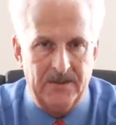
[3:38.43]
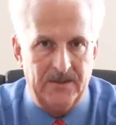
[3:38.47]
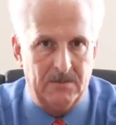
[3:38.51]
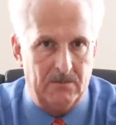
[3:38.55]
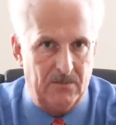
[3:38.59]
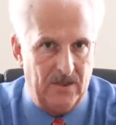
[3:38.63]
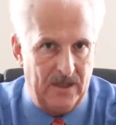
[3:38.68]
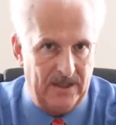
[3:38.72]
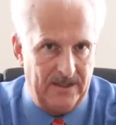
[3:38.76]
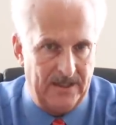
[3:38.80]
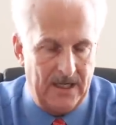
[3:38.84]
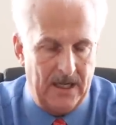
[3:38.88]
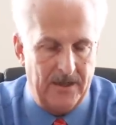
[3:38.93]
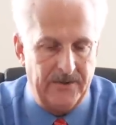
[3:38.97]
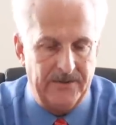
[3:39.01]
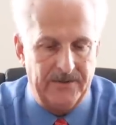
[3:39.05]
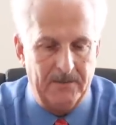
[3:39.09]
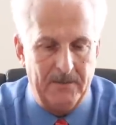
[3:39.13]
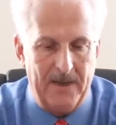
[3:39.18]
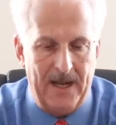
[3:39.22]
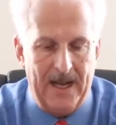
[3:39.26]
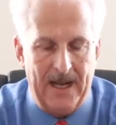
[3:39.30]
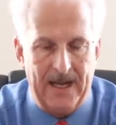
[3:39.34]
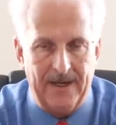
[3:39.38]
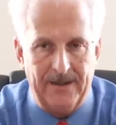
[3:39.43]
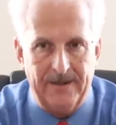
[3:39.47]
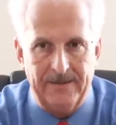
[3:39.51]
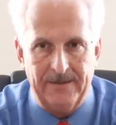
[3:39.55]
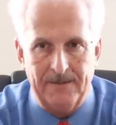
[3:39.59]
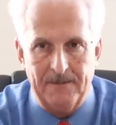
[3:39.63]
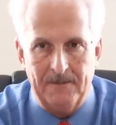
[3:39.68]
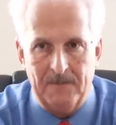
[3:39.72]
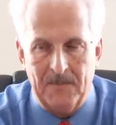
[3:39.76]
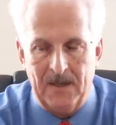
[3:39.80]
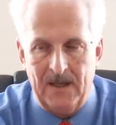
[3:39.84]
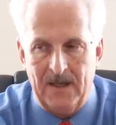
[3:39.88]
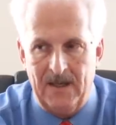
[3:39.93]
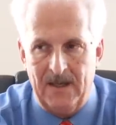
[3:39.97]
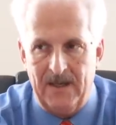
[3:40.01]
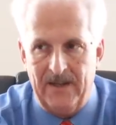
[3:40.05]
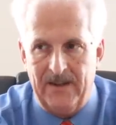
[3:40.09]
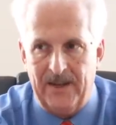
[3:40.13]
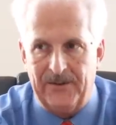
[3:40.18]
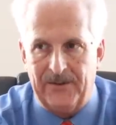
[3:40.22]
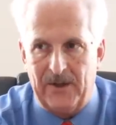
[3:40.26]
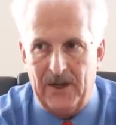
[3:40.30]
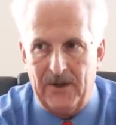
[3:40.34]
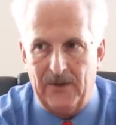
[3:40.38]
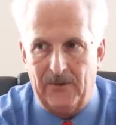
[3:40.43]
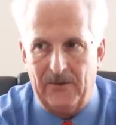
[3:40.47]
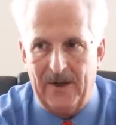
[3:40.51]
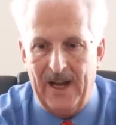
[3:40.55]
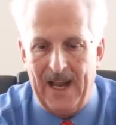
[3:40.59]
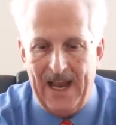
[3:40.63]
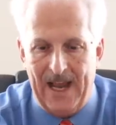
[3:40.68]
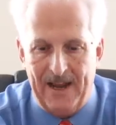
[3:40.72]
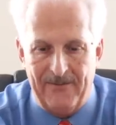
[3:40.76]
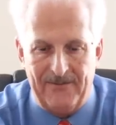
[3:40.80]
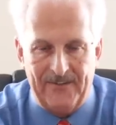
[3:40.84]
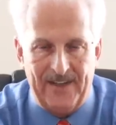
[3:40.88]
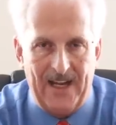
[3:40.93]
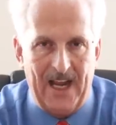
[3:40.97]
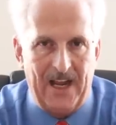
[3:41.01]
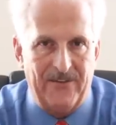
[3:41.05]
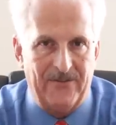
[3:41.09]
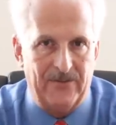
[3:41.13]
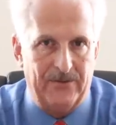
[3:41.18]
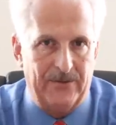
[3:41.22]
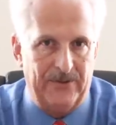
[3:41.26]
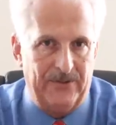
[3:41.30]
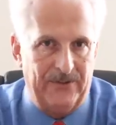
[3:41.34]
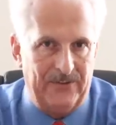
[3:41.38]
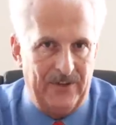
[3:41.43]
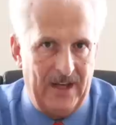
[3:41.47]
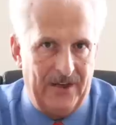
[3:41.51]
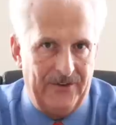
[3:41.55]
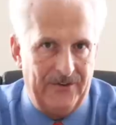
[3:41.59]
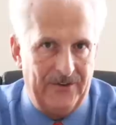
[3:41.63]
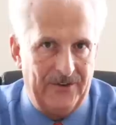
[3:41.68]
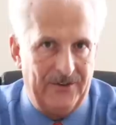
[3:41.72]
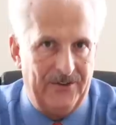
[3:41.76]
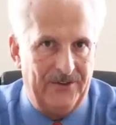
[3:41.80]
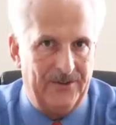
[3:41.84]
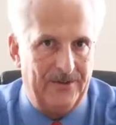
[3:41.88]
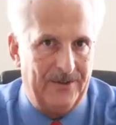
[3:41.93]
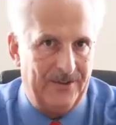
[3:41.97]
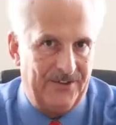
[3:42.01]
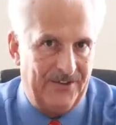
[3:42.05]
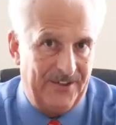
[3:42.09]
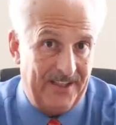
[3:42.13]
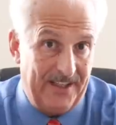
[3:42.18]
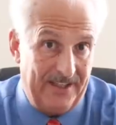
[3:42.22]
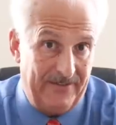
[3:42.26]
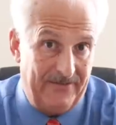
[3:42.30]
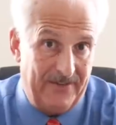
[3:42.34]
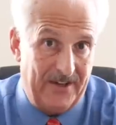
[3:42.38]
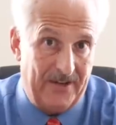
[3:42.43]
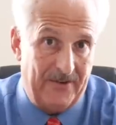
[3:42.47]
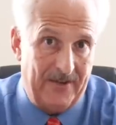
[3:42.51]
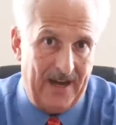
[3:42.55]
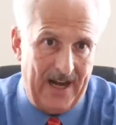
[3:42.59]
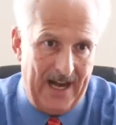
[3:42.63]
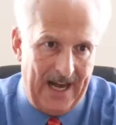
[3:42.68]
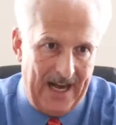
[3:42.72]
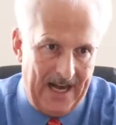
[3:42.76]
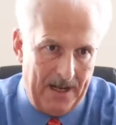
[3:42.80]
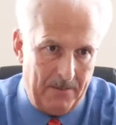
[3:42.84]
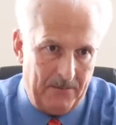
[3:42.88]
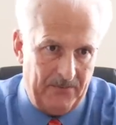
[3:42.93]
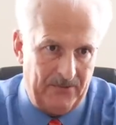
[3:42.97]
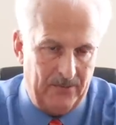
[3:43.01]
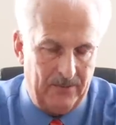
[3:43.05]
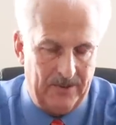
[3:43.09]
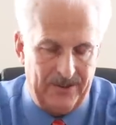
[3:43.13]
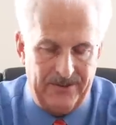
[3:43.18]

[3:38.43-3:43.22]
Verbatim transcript: to bring down demand, that they don't have to have a recession to achieve their aims,